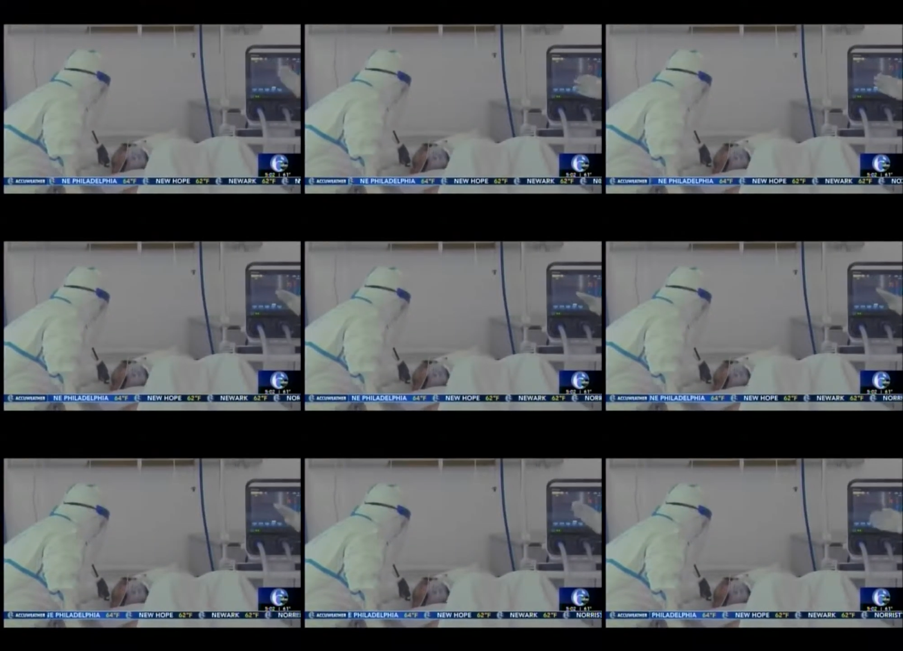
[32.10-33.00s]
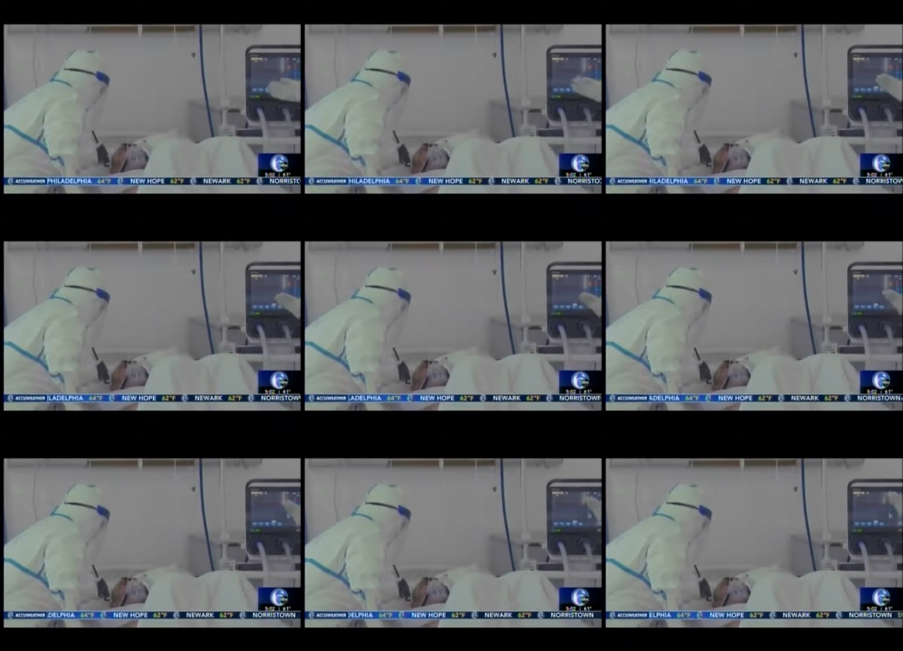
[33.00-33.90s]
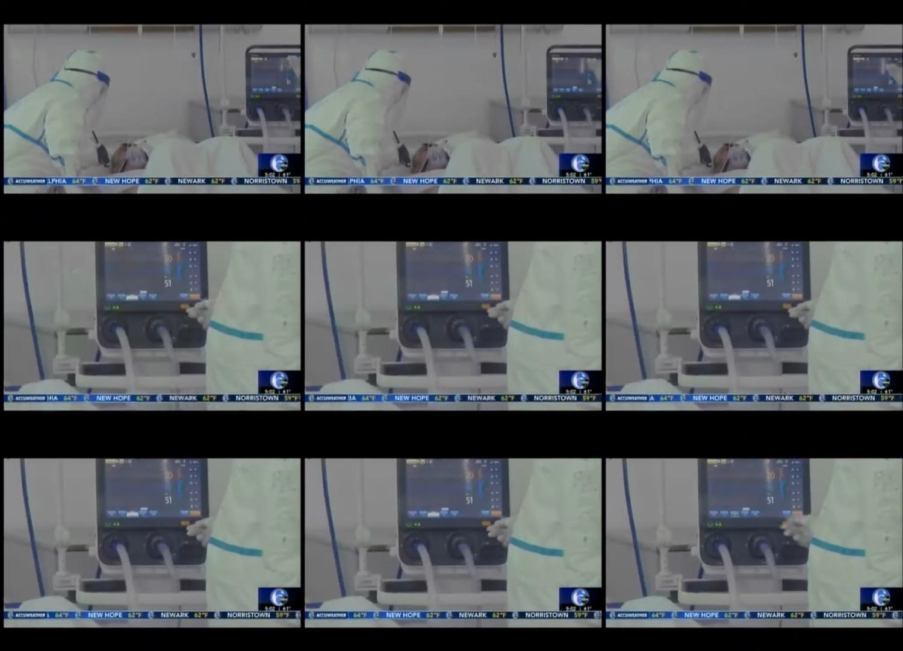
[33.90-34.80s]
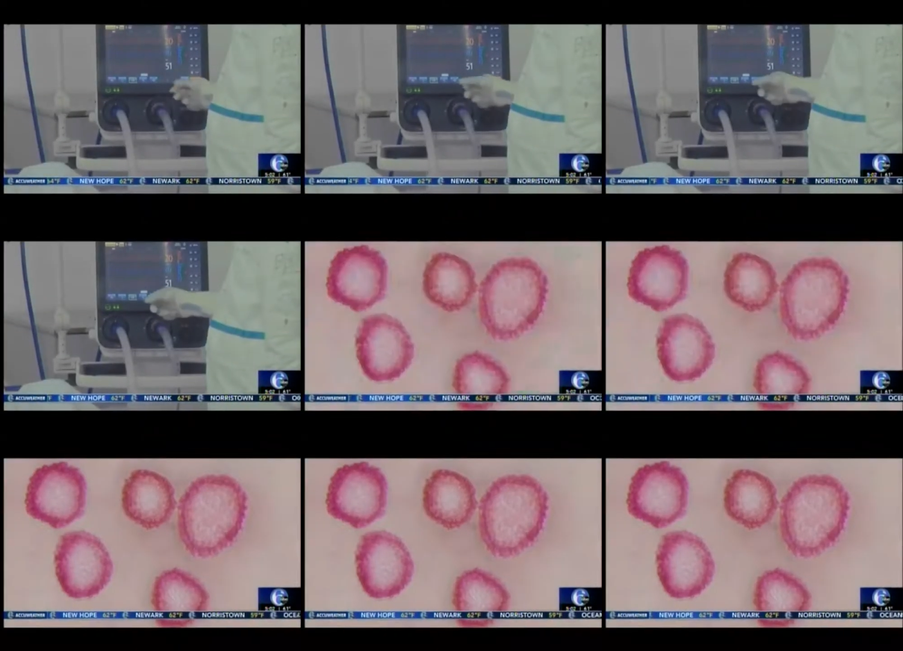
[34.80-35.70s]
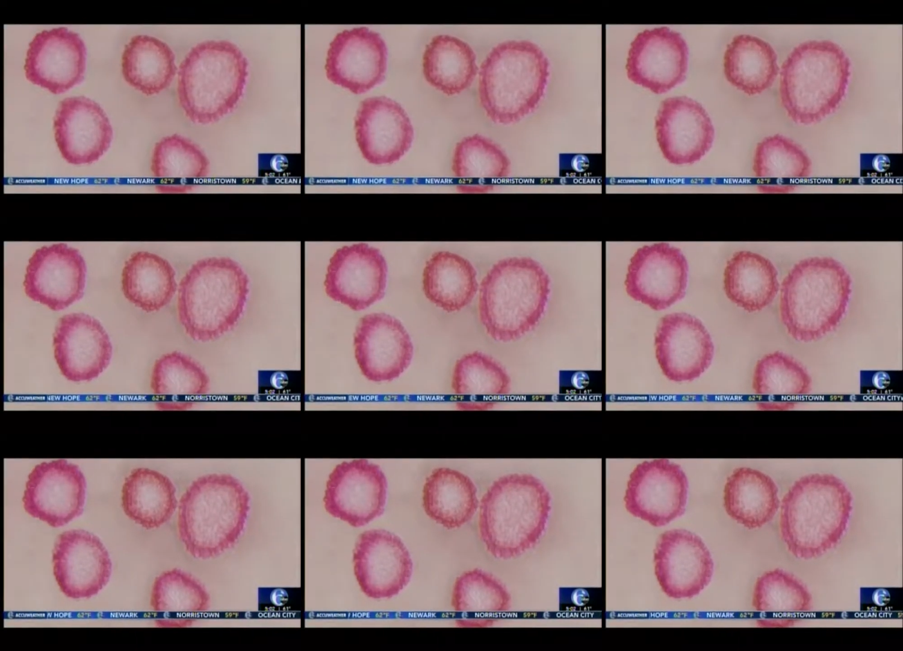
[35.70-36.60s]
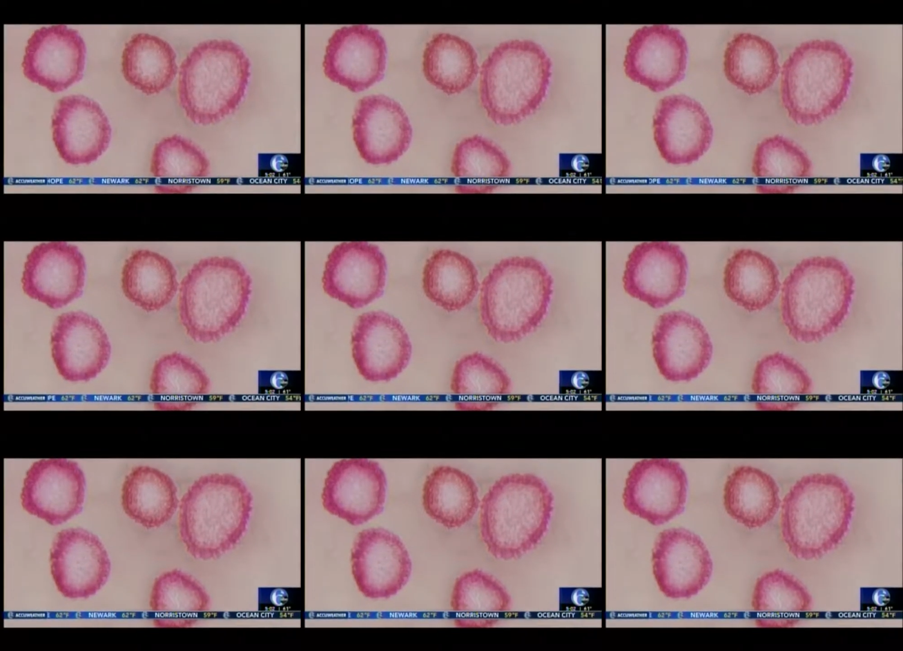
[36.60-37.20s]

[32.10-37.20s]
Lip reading: [unreadable: no face in view]